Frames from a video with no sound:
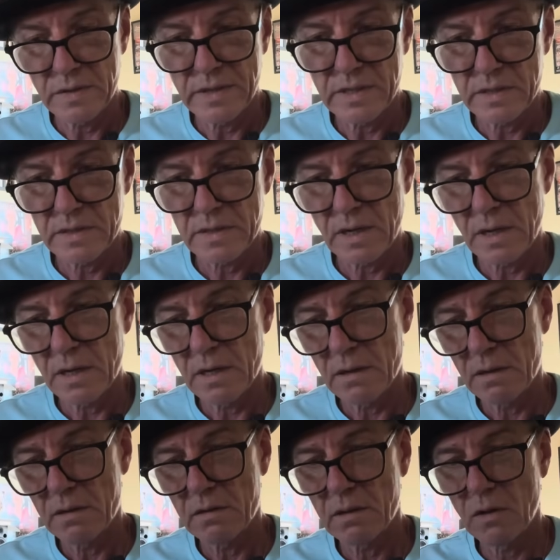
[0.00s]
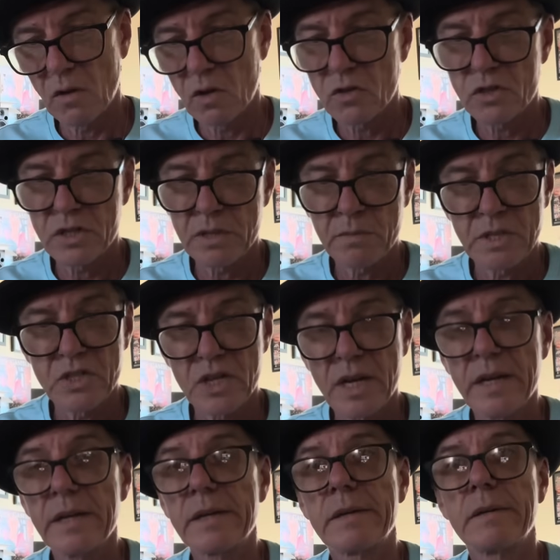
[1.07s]
this Longines
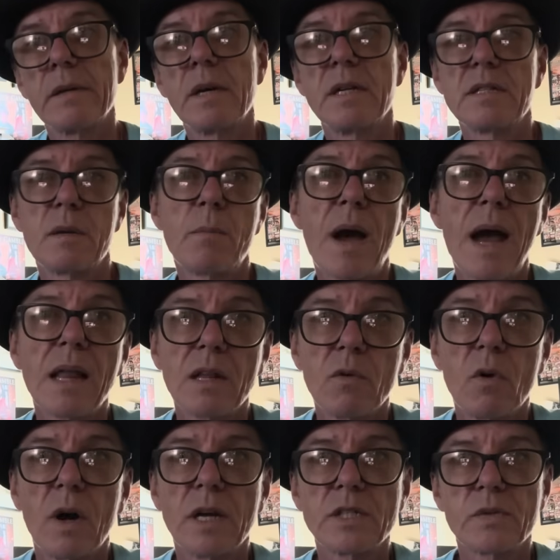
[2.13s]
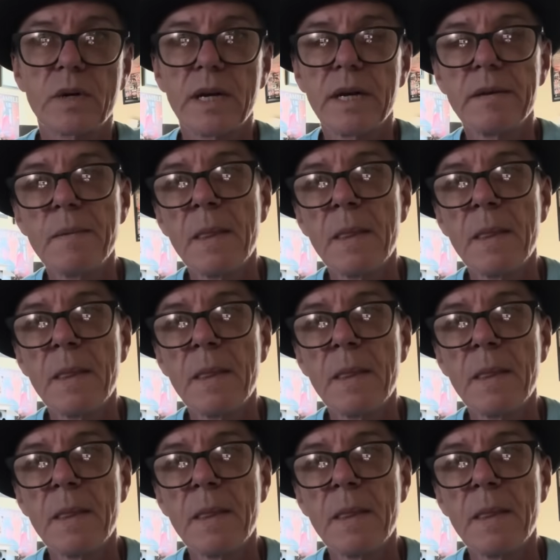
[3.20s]
Magetic, it's a pilot watch, right?